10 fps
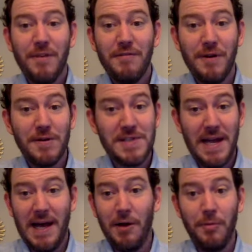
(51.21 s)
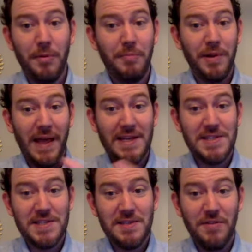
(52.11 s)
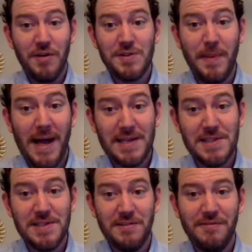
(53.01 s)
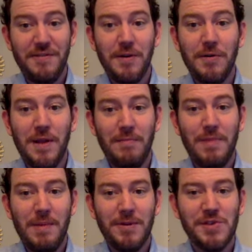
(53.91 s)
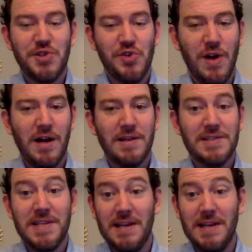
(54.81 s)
folks to help place those boxes of food in people's trunks,